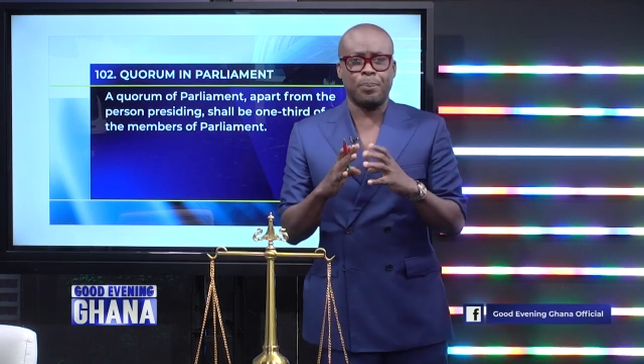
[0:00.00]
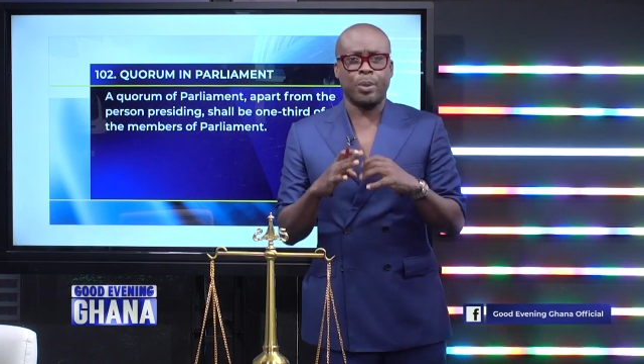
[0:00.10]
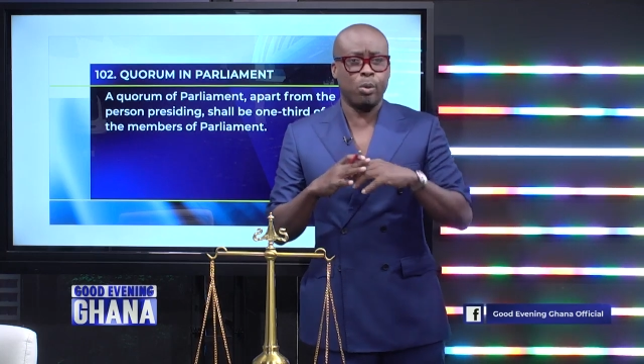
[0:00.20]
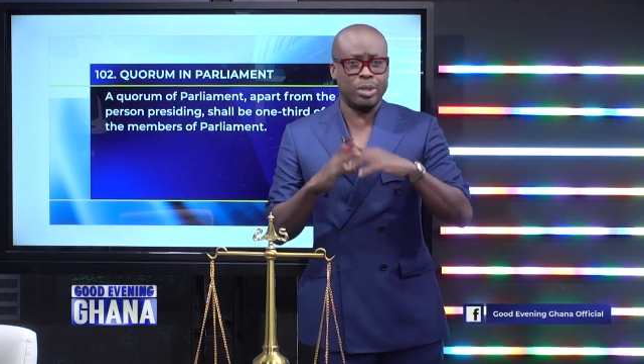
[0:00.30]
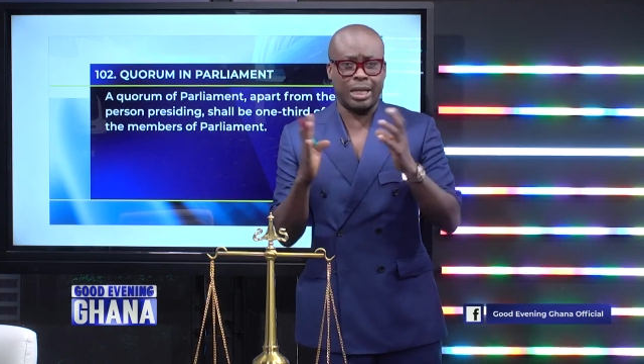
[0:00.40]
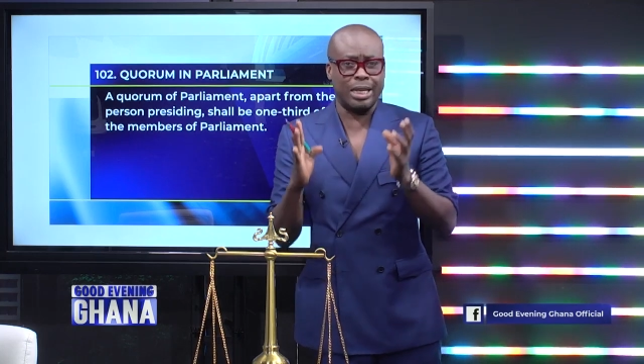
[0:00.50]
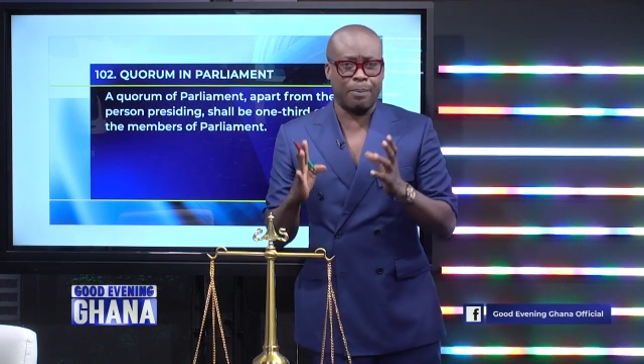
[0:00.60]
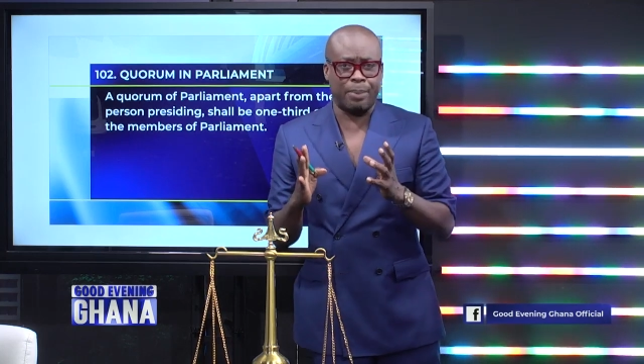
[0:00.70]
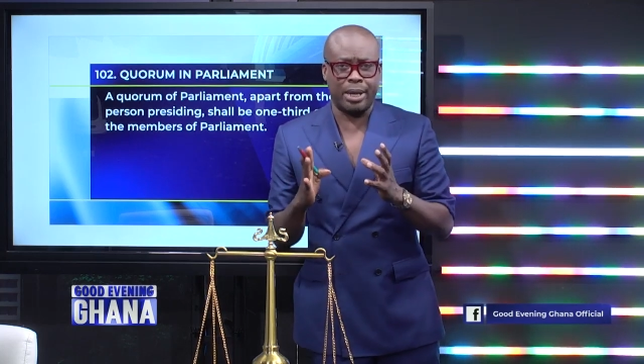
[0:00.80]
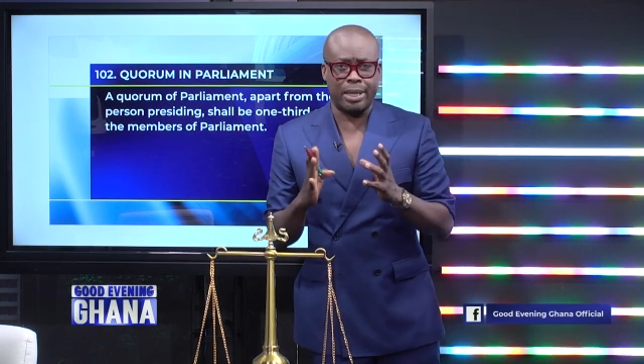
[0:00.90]
who is an
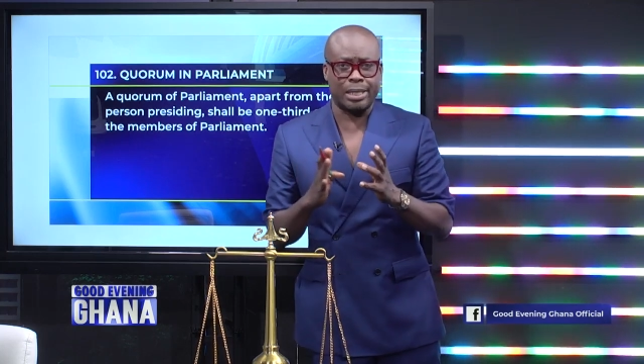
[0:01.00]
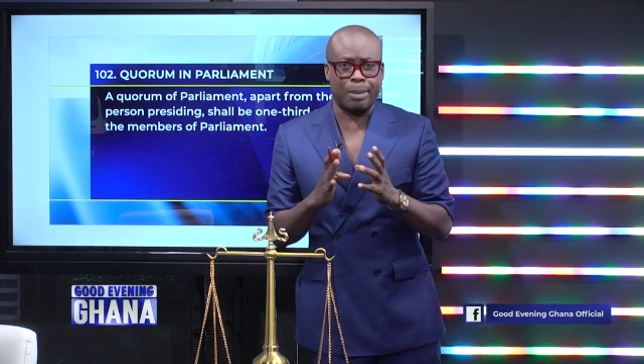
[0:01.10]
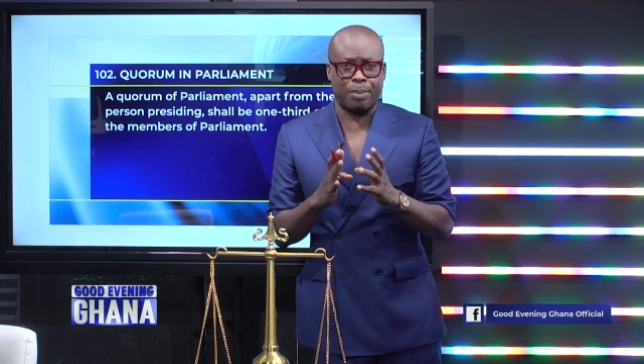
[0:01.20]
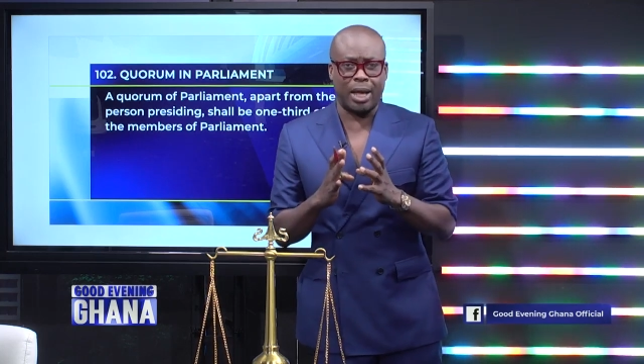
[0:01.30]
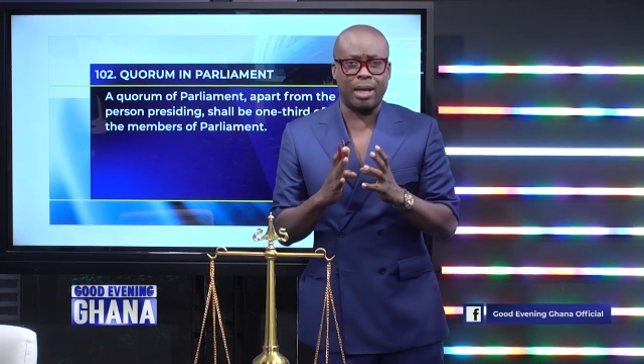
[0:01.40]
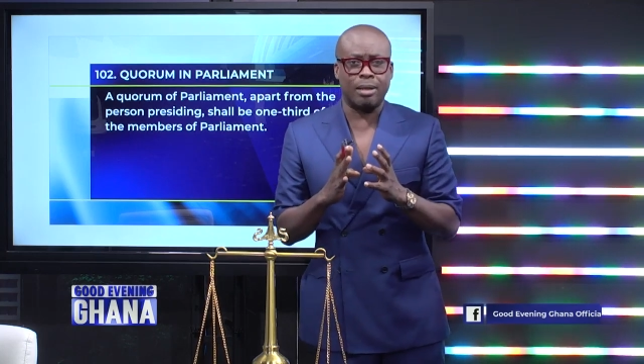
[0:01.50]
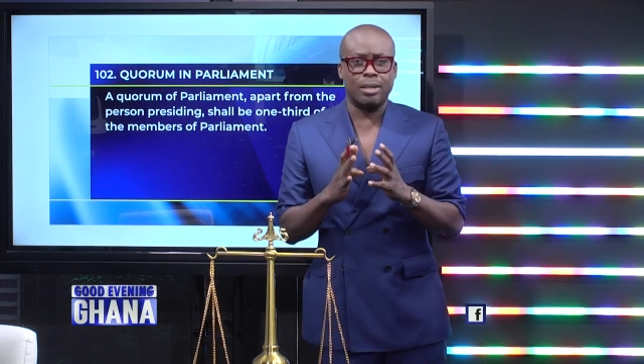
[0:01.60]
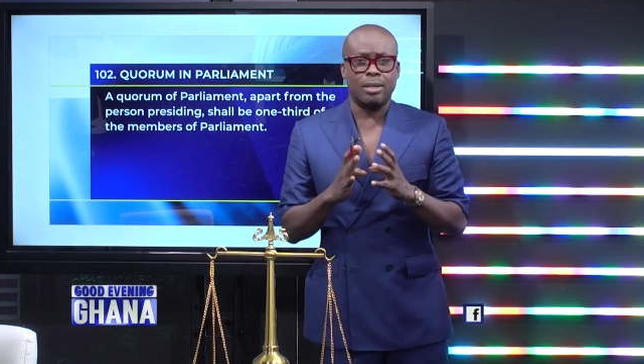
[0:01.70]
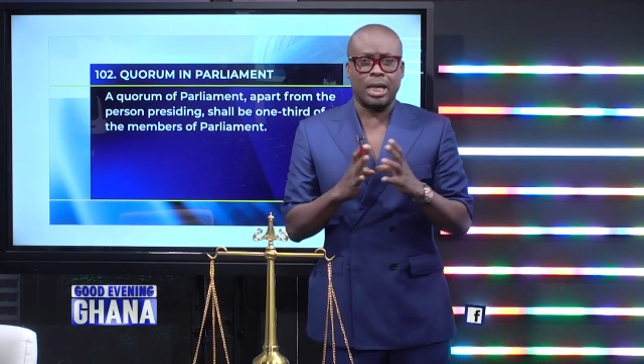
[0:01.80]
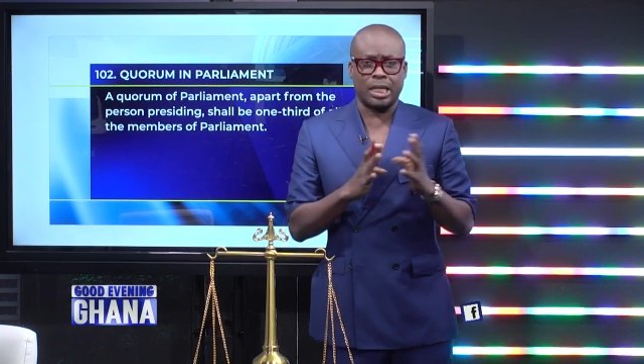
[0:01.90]
independent umpire
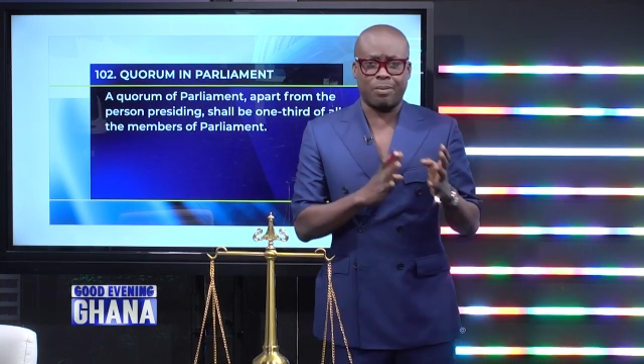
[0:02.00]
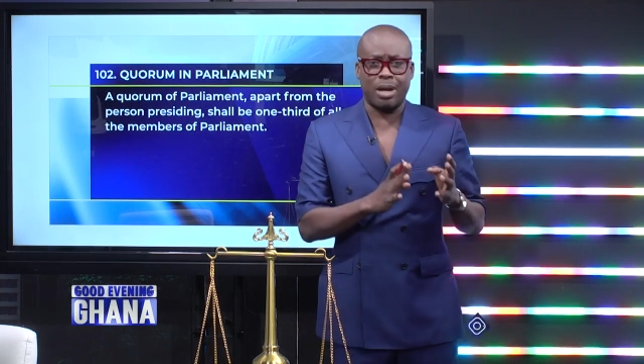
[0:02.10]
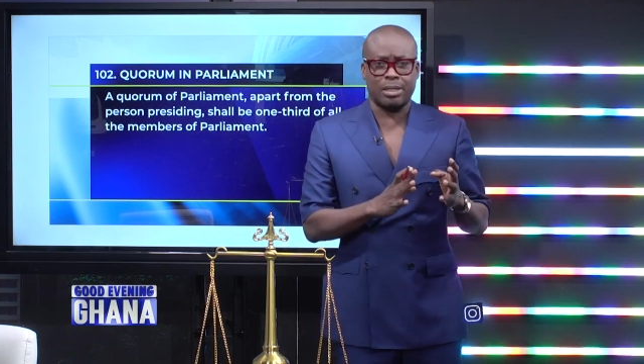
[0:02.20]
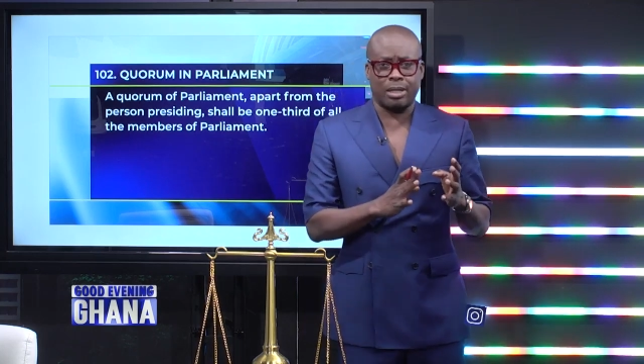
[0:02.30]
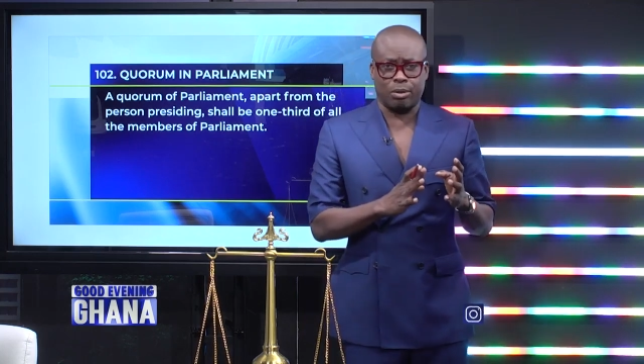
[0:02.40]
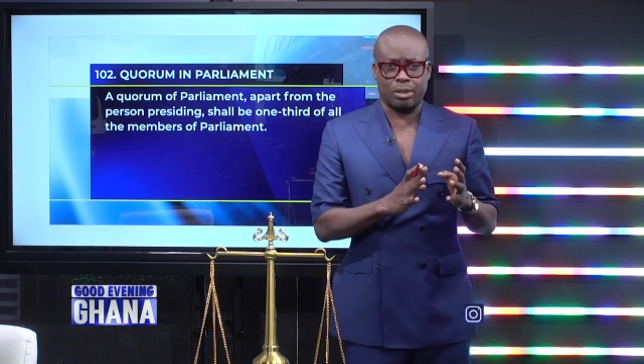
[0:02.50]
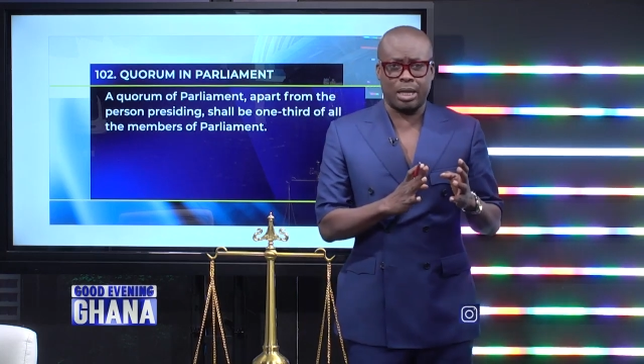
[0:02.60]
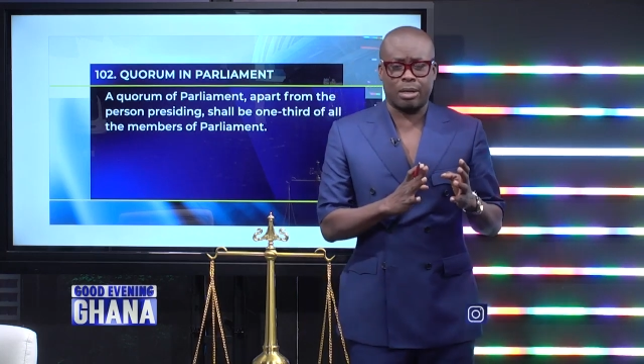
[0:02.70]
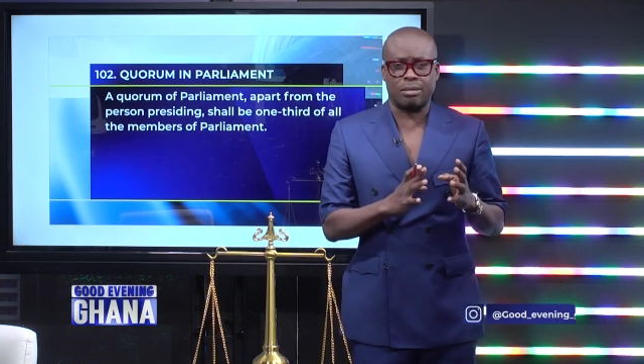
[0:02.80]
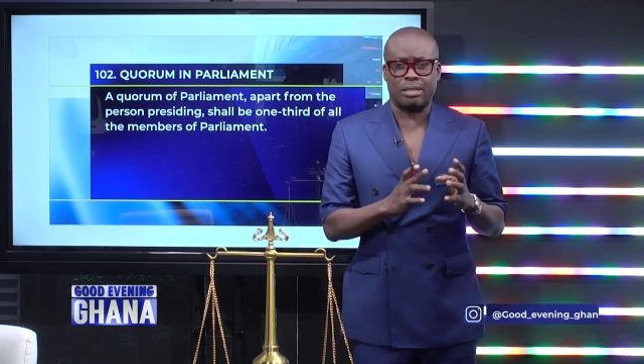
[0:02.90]
as far as the laws
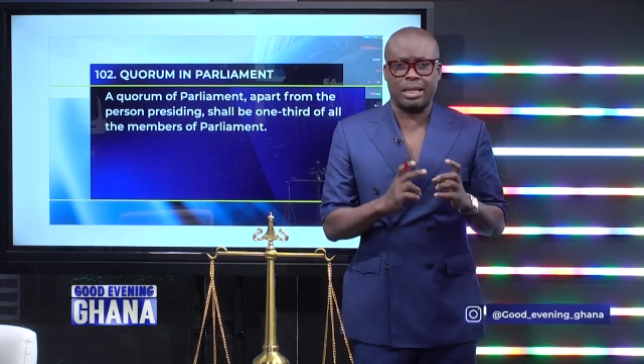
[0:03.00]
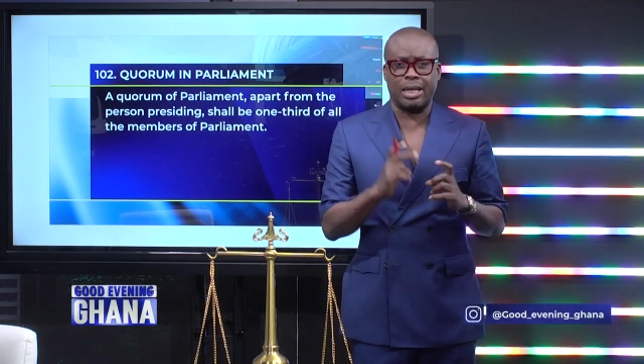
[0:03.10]
are concerned.